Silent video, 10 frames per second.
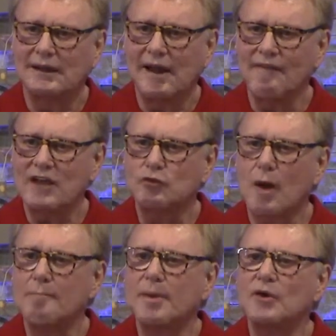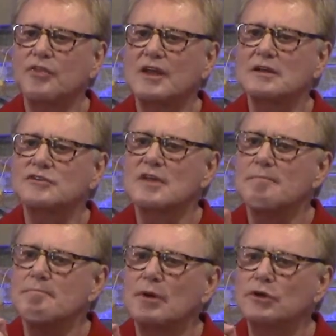And that's what birth is, the
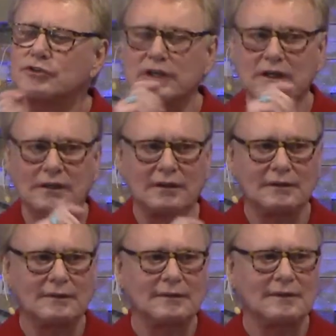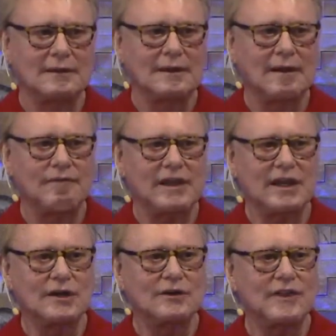merging of the
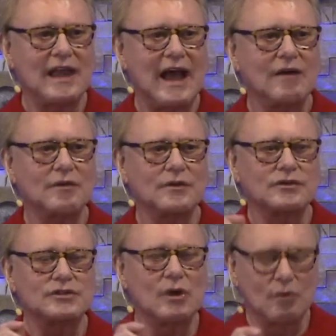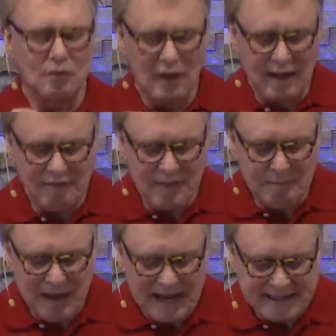inner, the outer, the soul, and the
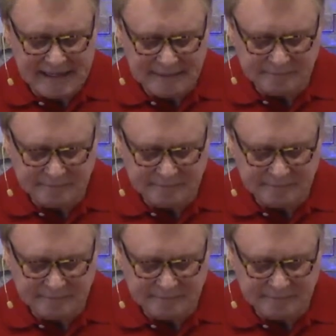body.